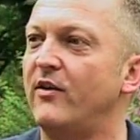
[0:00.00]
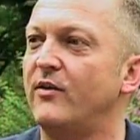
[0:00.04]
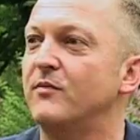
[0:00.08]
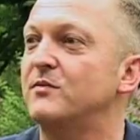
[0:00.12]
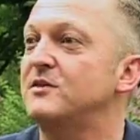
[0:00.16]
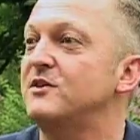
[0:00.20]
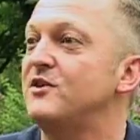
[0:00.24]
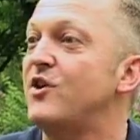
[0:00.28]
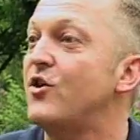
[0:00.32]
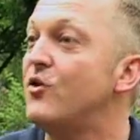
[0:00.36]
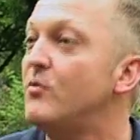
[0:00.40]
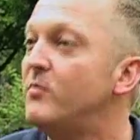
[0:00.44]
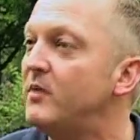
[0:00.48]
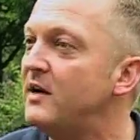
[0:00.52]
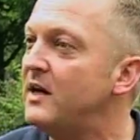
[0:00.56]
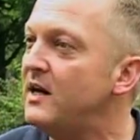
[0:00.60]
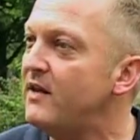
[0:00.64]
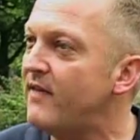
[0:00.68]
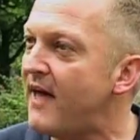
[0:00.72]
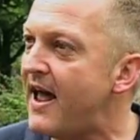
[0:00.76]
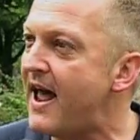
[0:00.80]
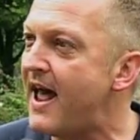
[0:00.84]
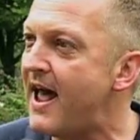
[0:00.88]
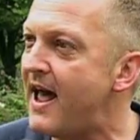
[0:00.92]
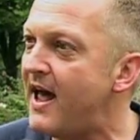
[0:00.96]
and there was
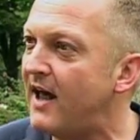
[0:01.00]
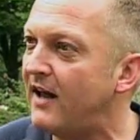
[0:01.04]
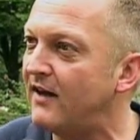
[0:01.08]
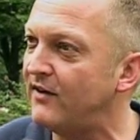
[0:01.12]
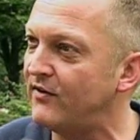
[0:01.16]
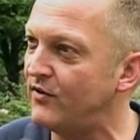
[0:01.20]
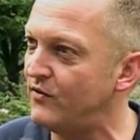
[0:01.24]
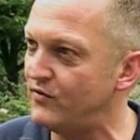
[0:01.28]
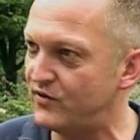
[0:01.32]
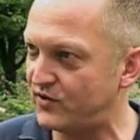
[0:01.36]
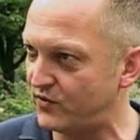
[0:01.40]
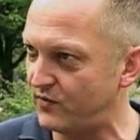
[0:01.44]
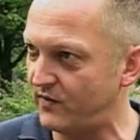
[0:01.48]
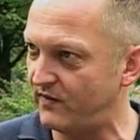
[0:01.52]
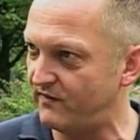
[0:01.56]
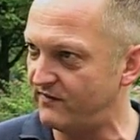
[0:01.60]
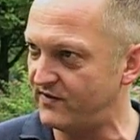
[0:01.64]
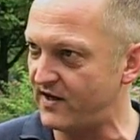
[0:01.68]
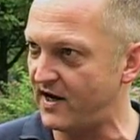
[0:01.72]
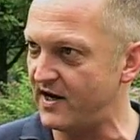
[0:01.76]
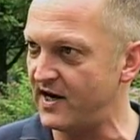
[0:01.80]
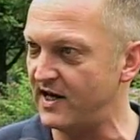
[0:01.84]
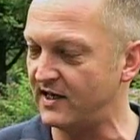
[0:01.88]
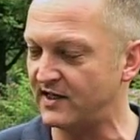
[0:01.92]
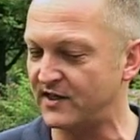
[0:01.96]
nobody there to have
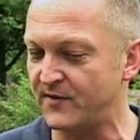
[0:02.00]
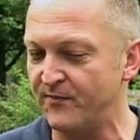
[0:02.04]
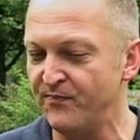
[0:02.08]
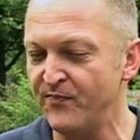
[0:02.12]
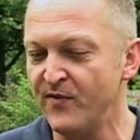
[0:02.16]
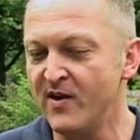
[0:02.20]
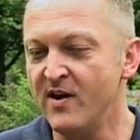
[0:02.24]
done it.